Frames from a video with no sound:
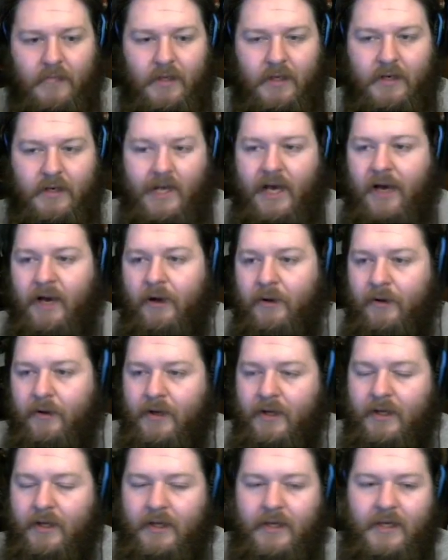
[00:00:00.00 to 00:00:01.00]
Now,
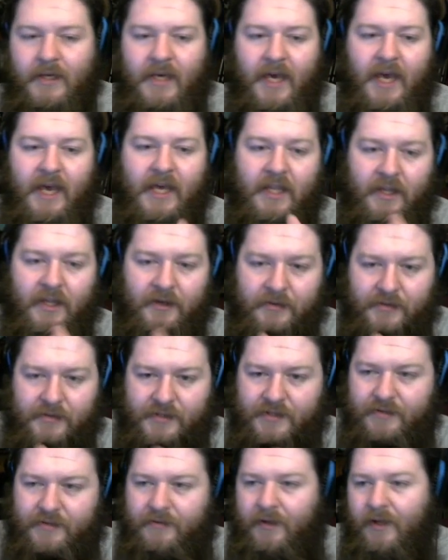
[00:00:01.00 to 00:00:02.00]

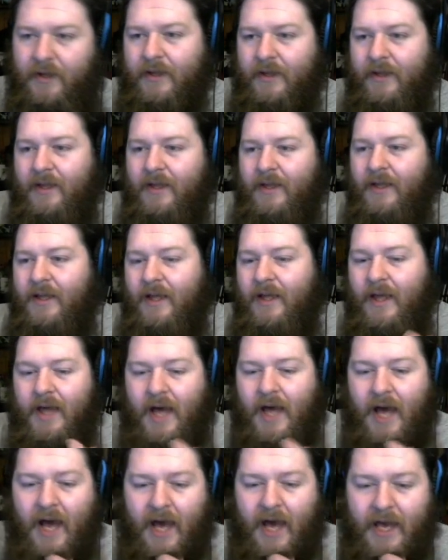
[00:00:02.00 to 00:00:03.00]
Kalos.
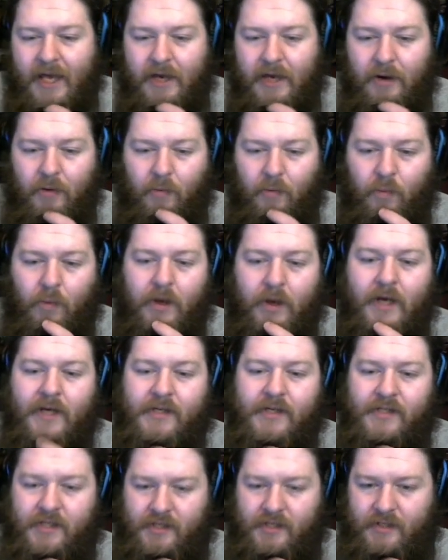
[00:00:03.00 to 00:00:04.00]
I
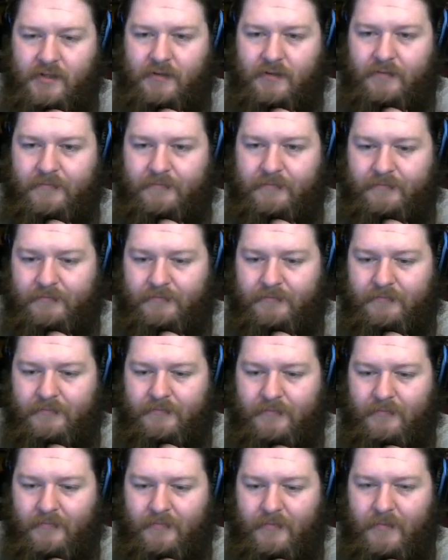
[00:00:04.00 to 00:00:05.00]
wish
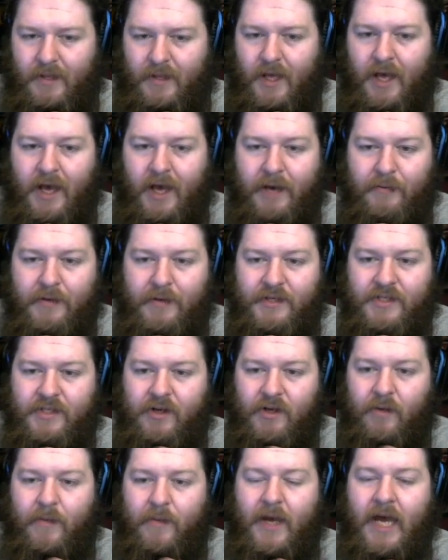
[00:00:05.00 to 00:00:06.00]

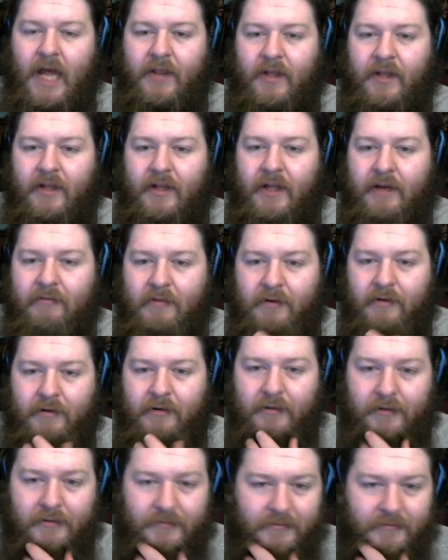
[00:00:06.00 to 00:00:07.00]
so bad that Ruina
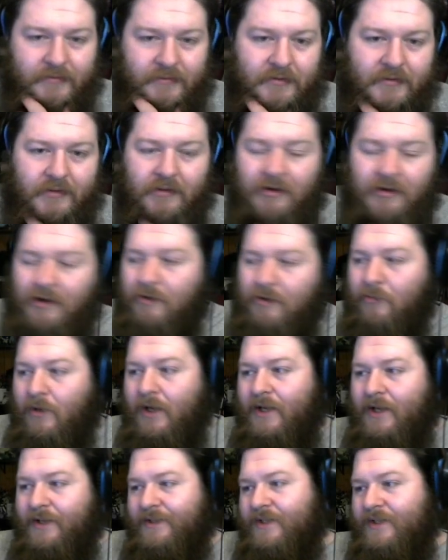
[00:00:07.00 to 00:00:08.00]
Gold
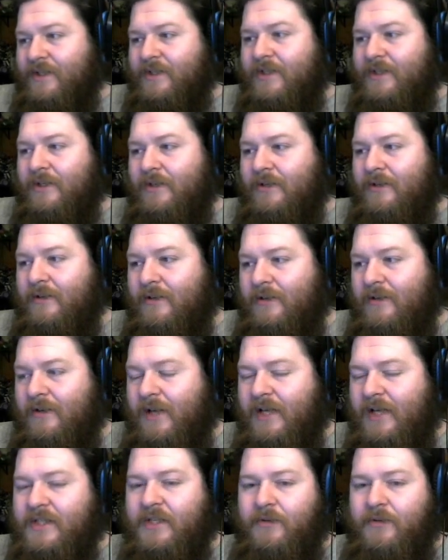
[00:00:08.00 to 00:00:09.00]
was
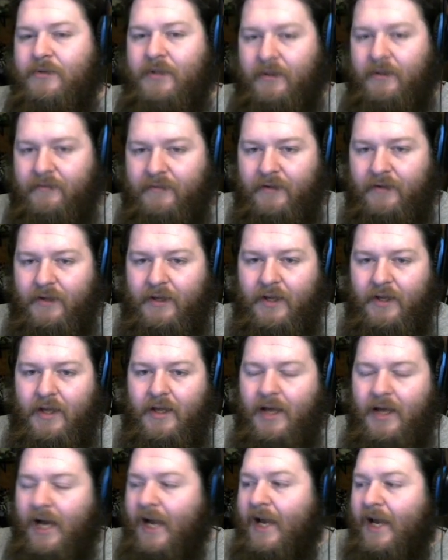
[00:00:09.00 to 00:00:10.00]
exclusive.
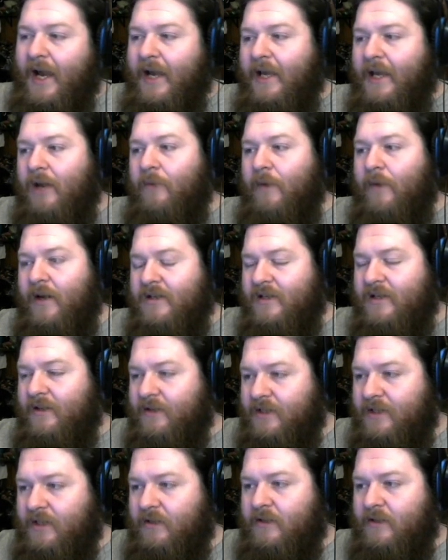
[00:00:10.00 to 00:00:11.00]
I get why it's not
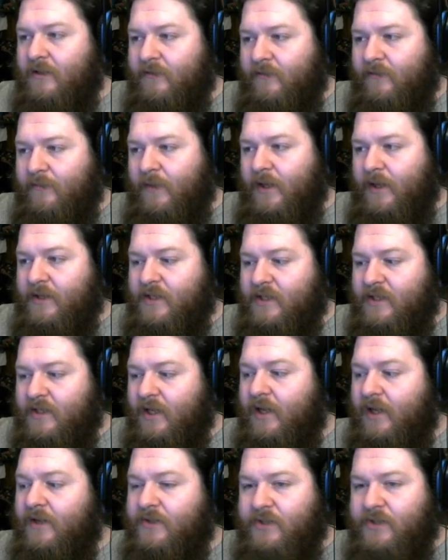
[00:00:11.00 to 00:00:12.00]
exclusive, because it's
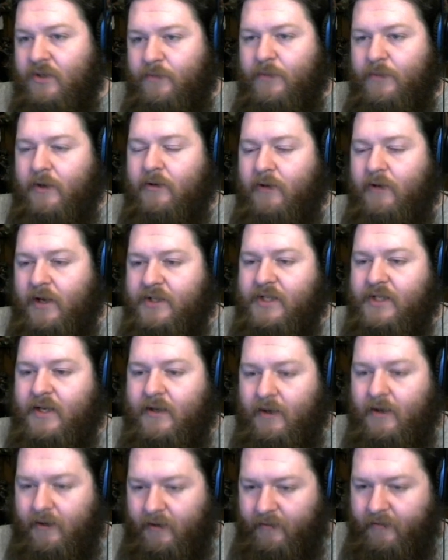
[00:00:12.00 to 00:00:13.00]
not a super crazy
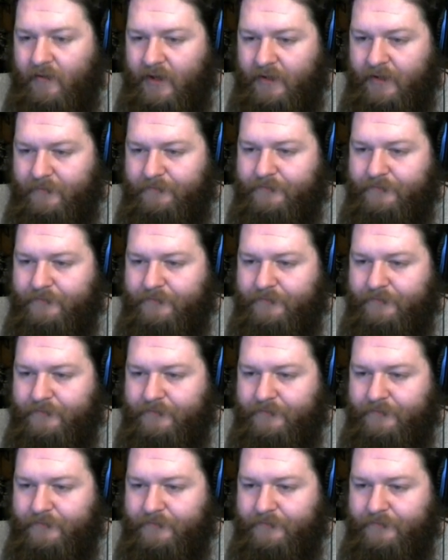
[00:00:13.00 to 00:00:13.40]
card, right?